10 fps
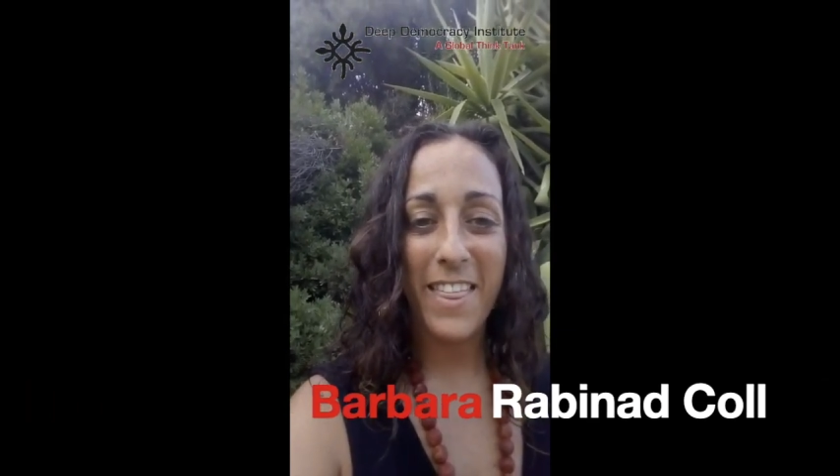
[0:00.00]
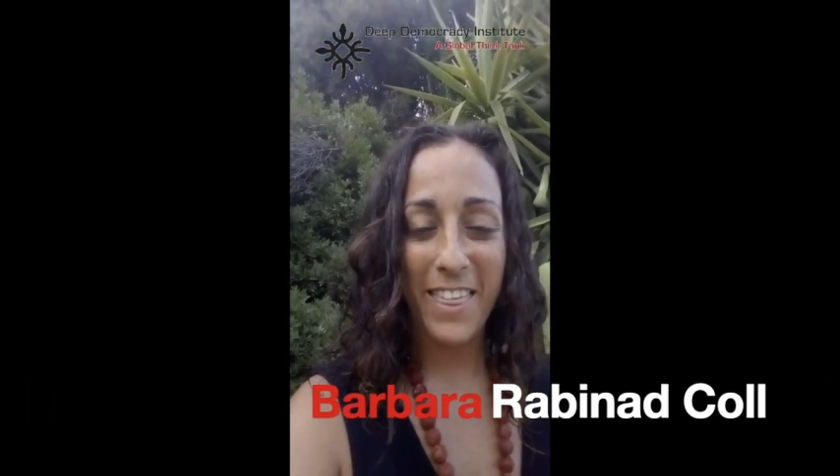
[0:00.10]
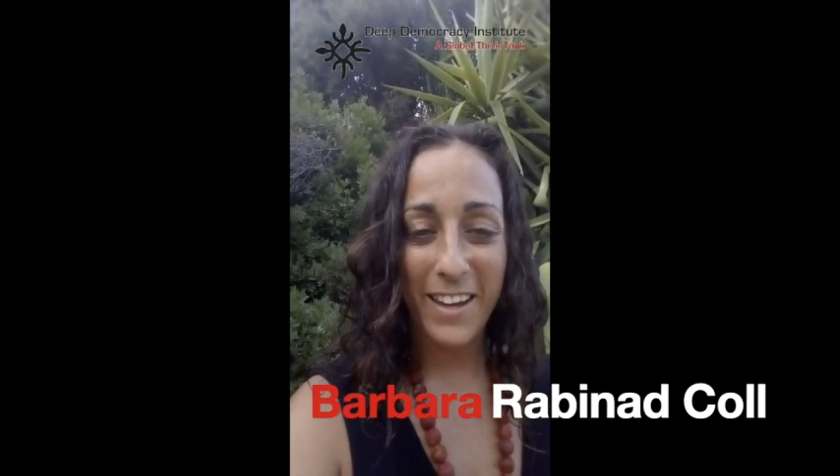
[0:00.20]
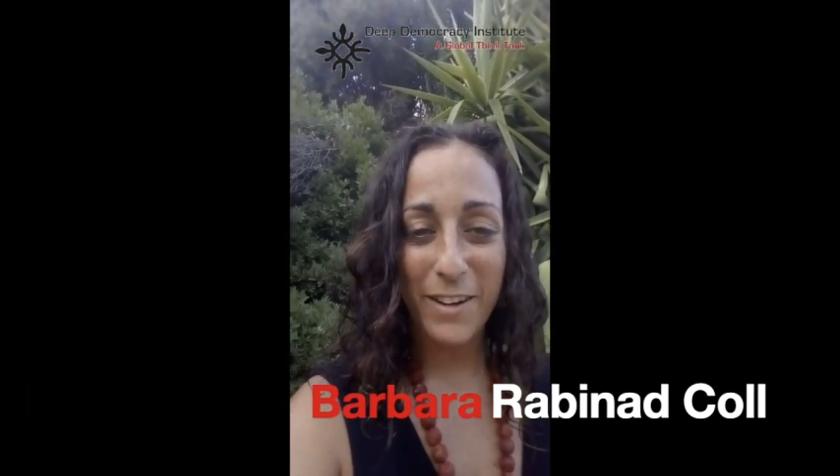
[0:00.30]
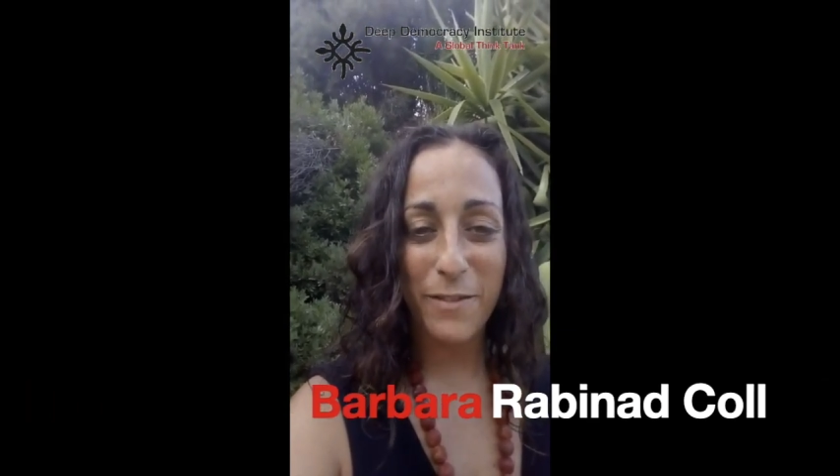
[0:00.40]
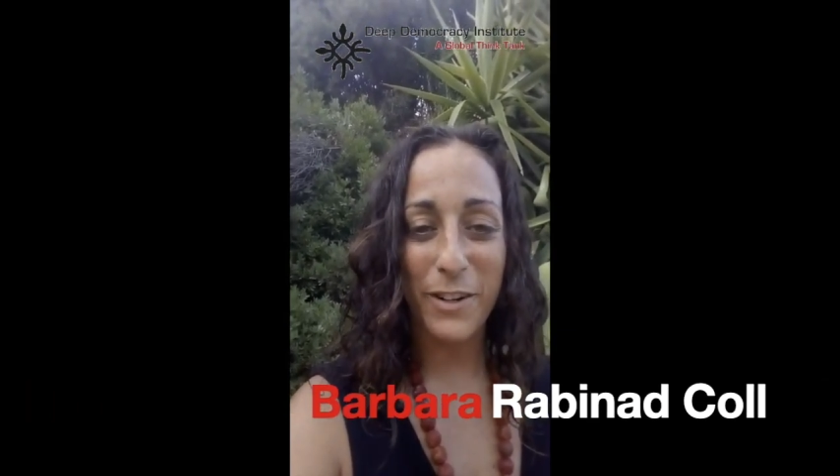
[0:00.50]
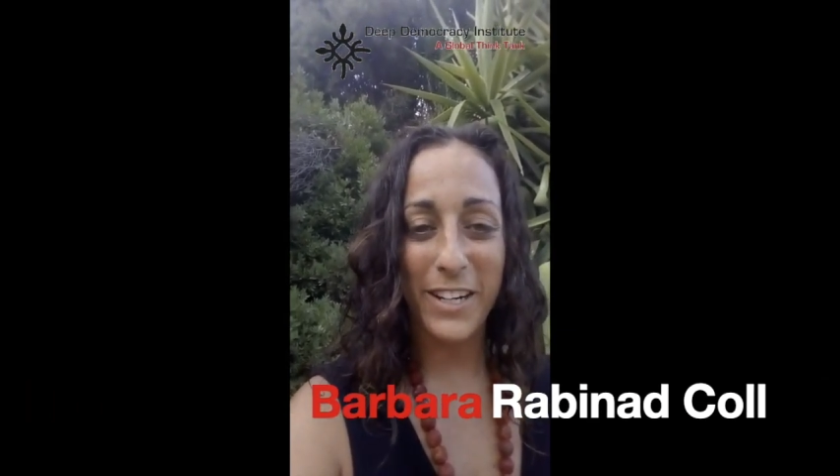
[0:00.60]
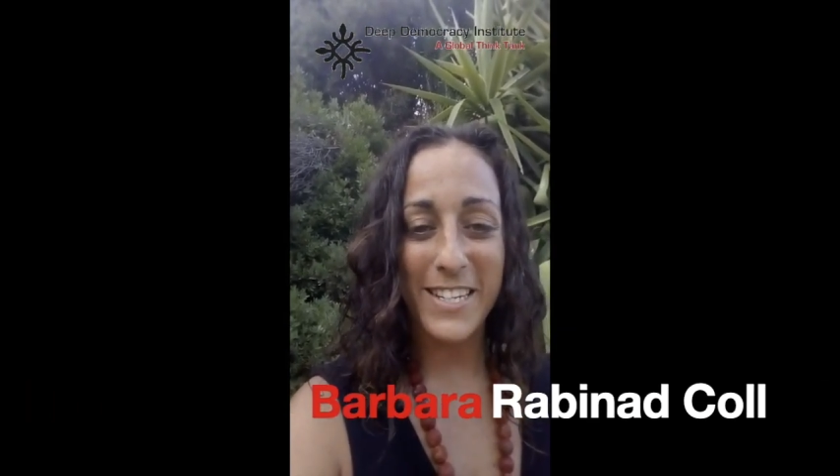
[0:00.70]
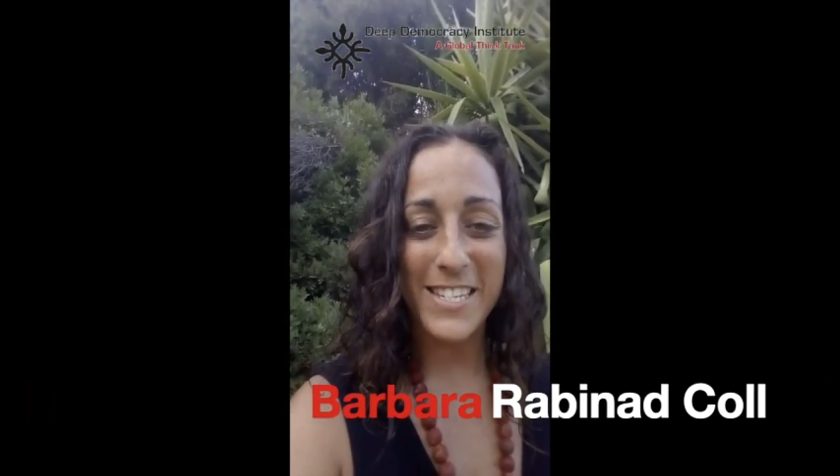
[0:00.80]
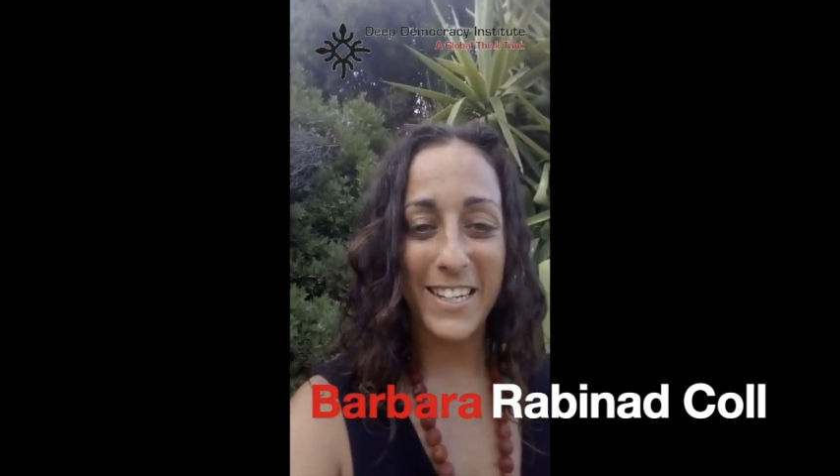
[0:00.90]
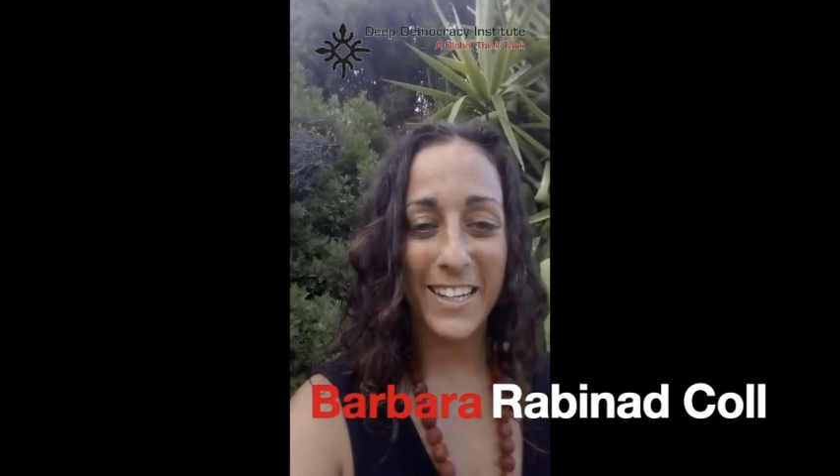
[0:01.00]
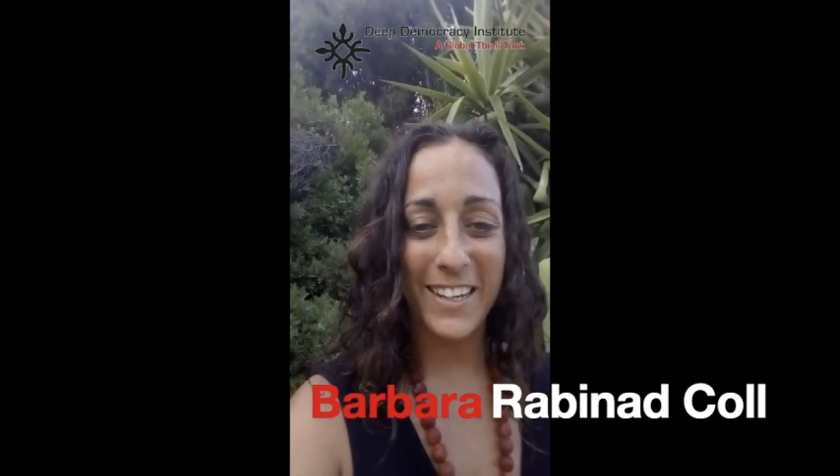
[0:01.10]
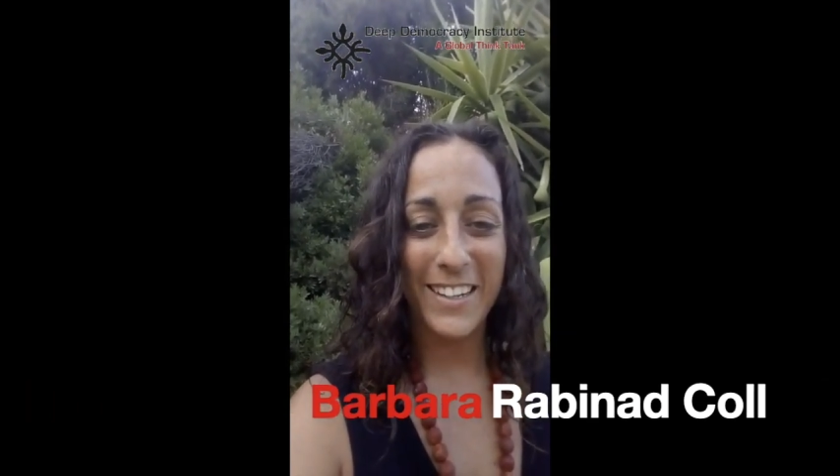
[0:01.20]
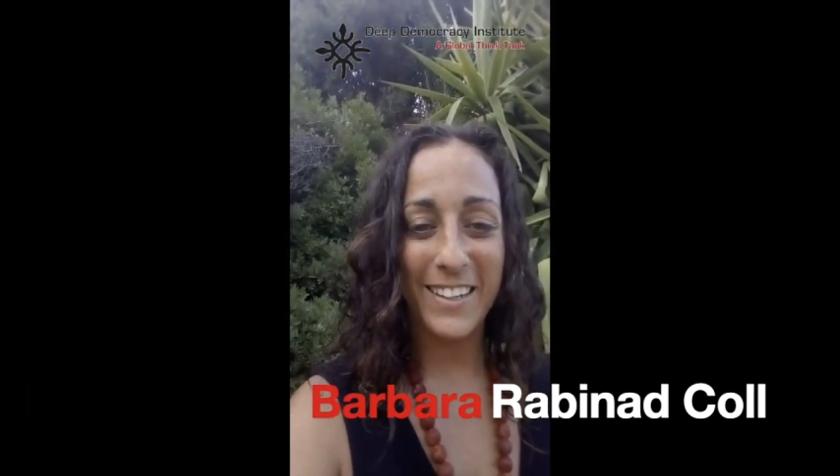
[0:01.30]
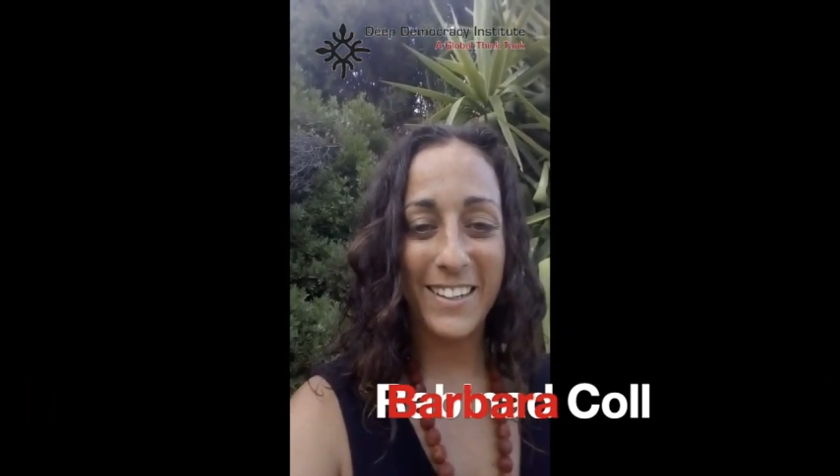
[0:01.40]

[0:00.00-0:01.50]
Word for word: Thank you for listening.